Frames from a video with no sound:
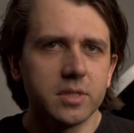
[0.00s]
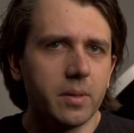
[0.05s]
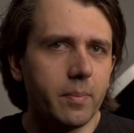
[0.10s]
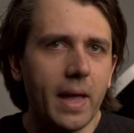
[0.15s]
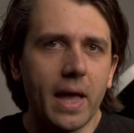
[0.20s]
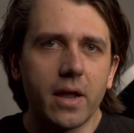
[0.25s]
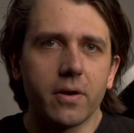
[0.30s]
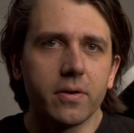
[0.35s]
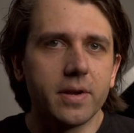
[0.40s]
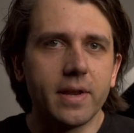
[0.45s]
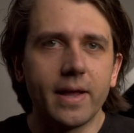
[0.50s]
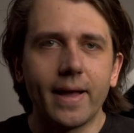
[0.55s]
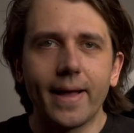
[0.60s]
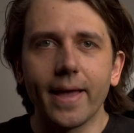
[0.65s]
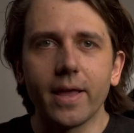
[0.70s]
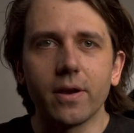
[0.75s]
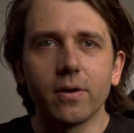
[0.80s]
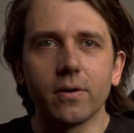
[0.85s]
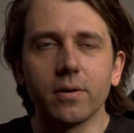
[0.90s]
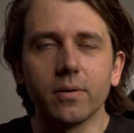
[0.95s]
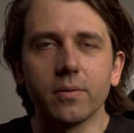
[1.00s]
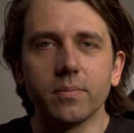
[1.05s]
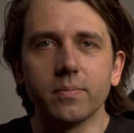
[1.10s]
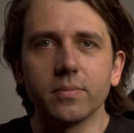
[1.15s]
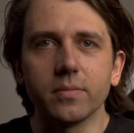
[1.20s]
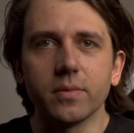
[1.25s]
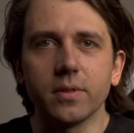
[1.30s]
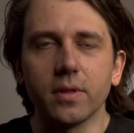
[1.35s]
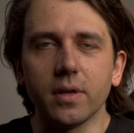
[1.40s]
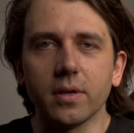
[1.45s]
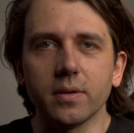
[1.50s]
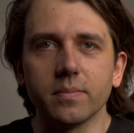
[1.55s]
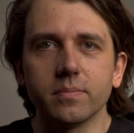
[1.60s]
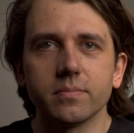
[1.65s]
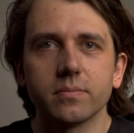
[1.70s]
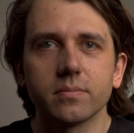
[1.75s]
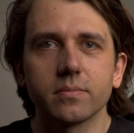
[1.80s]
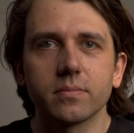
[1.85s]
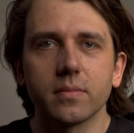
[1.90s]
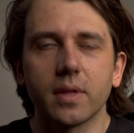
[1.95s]
the battery died or the
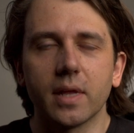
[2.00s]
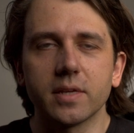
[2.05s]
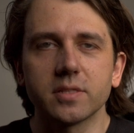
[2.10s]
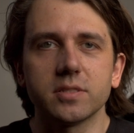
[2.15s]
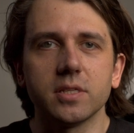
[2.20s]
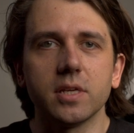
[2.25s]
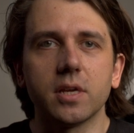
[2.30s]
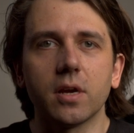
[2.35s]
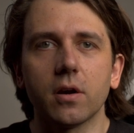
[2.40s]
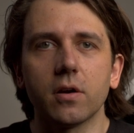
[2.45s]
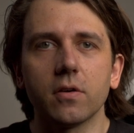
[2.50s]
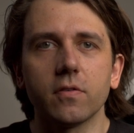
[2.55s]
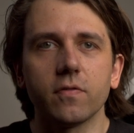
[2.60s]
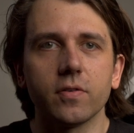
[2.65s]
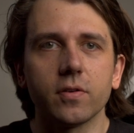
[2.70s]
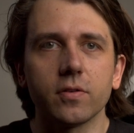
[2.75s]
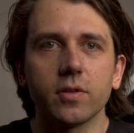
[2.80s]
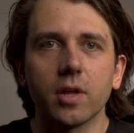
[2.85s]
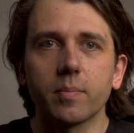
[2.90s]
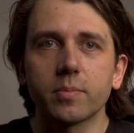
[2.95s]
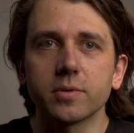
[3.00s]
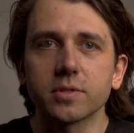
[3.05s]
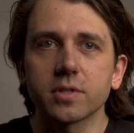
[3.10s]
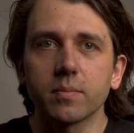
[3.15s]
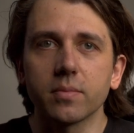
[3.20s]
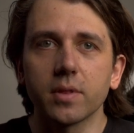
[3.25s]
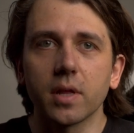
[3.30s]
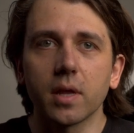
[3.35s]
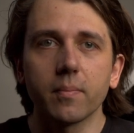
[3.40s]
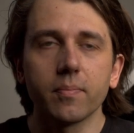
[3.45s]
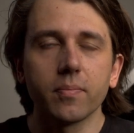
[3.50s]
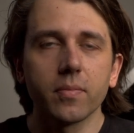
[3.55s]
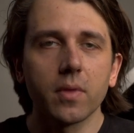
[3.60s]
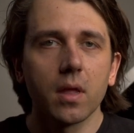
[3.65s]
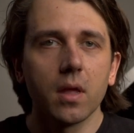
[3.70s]
SD card filled up or something.